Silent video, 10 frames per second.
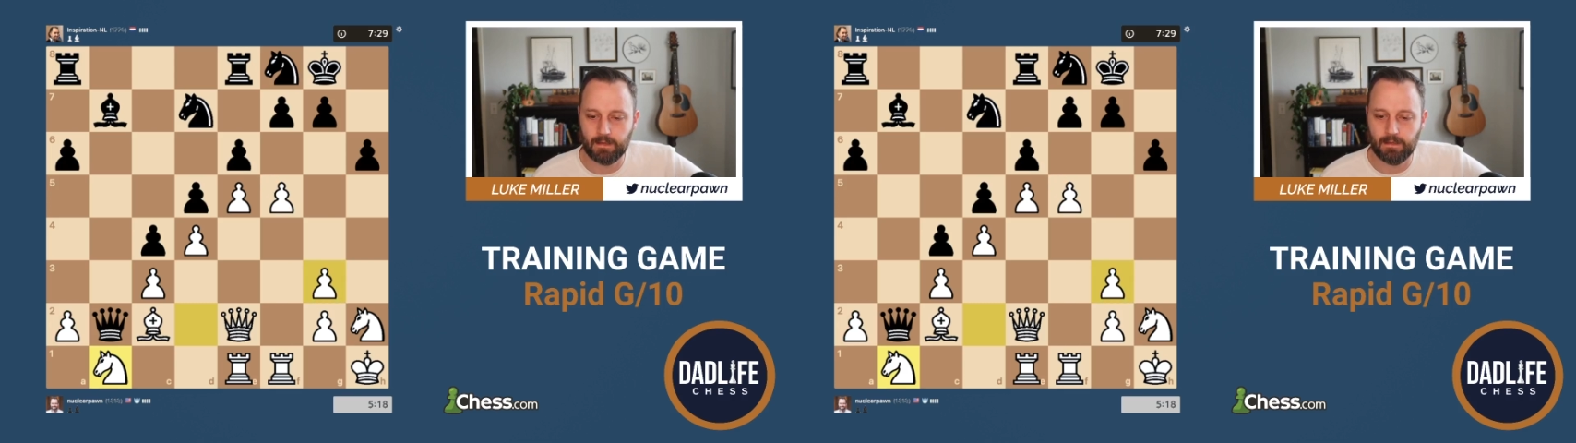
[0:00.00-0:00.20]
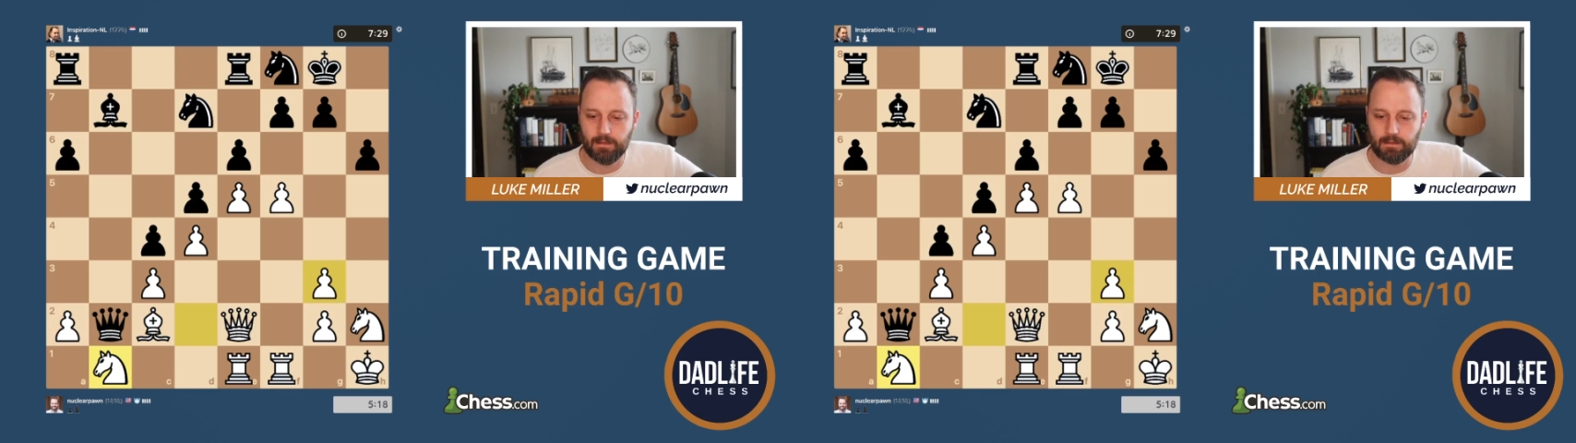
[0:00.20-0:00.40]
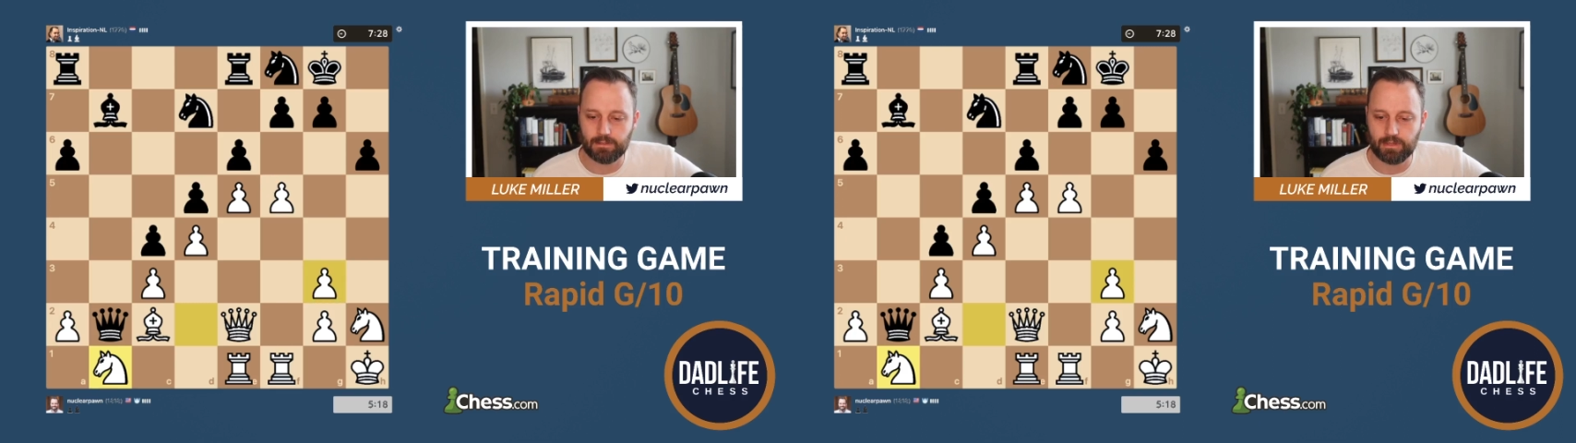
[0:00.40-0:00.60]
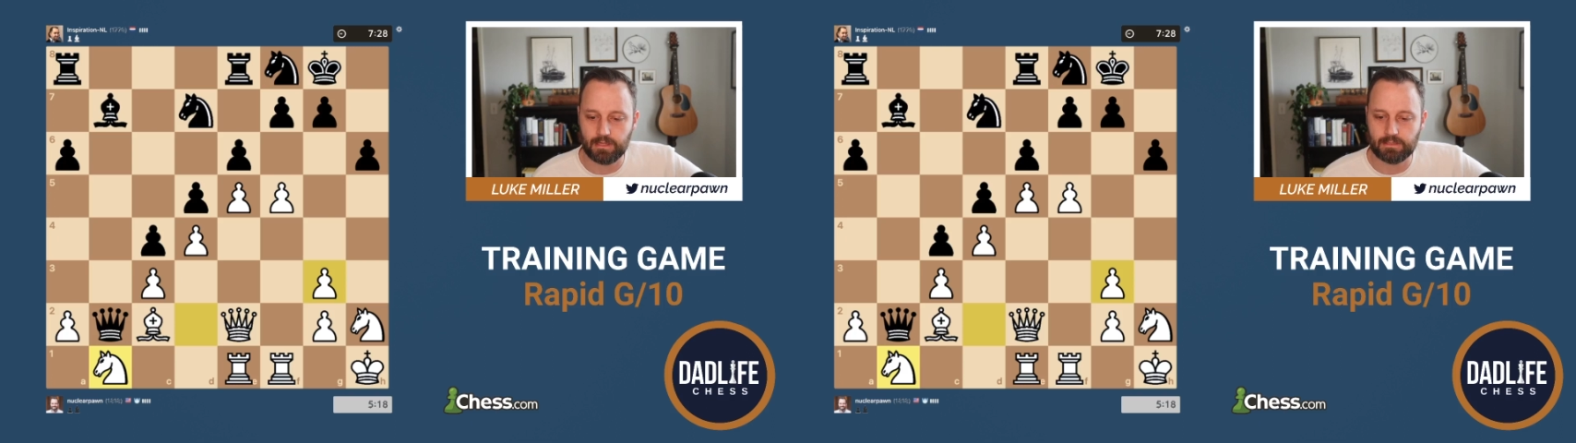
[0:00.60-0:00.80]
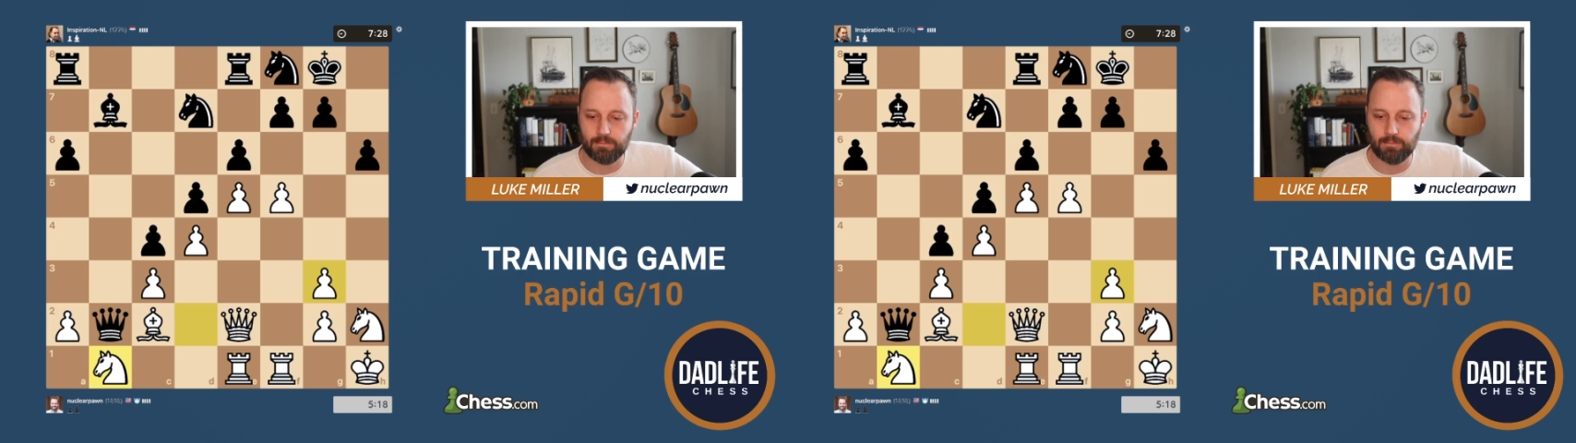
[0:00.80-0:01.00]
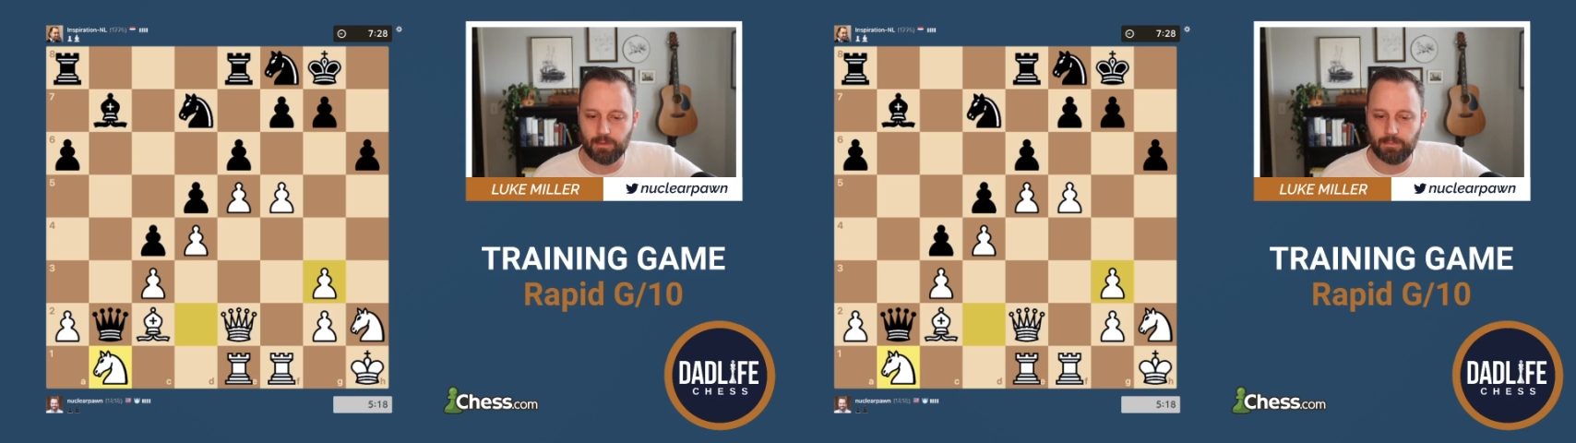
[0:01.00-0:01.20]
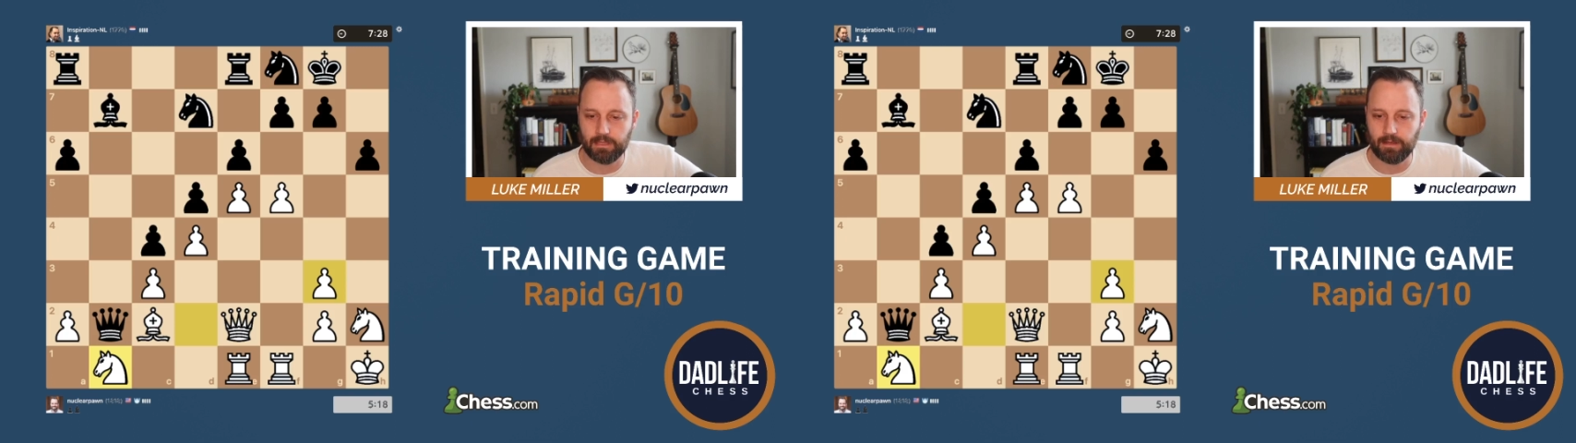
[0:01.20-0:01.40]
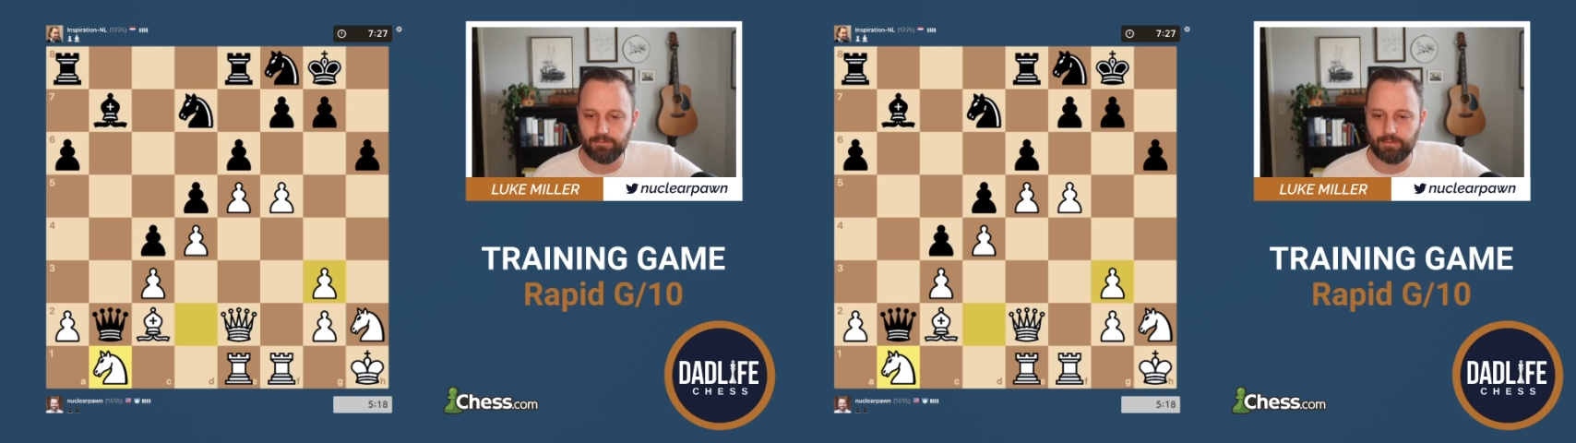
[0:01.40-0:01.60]
Then try to double up on the
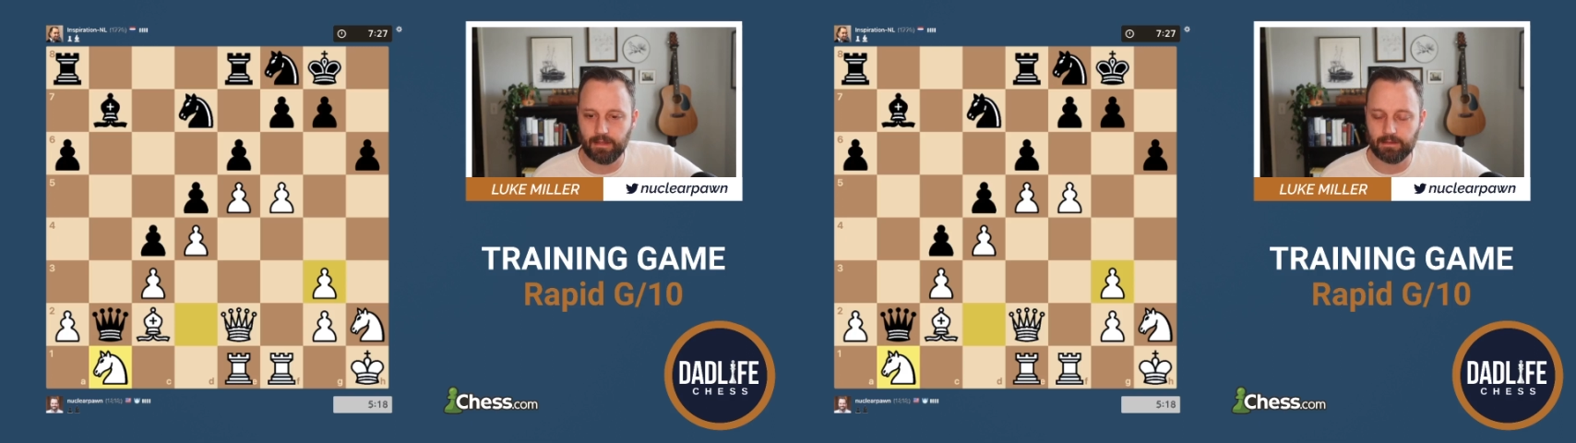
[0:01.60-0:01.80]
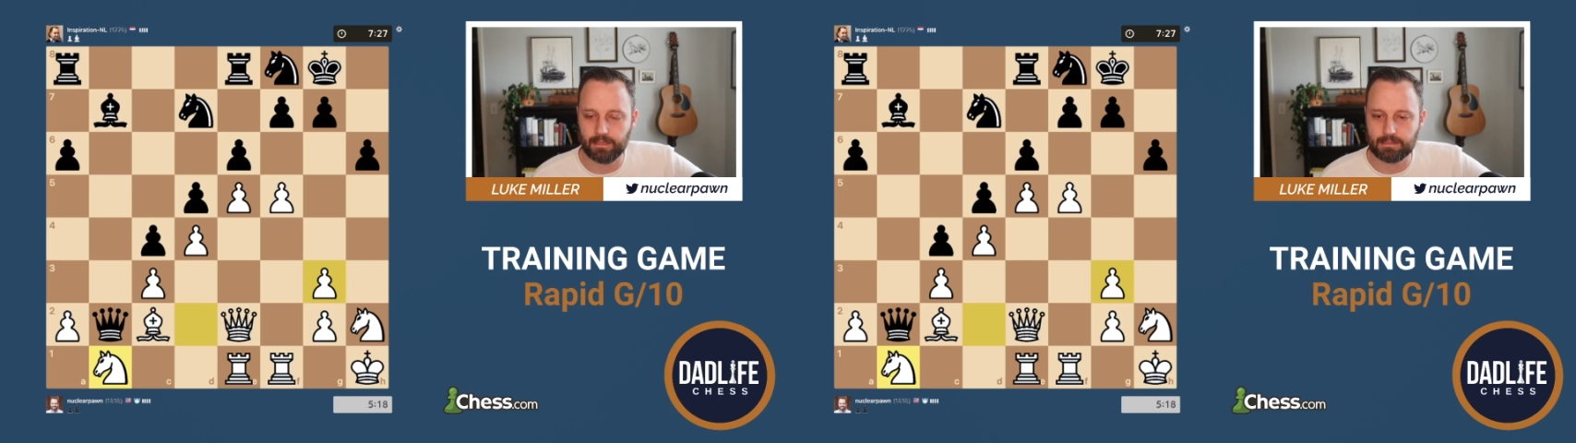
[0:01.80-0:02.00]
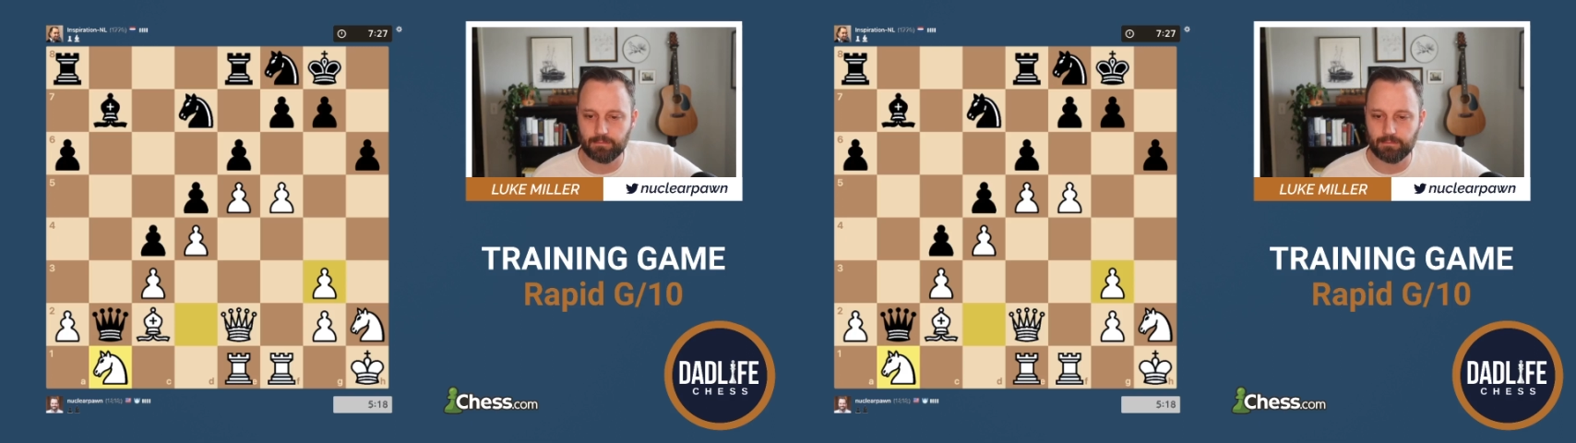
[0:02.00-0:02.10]
f file and get some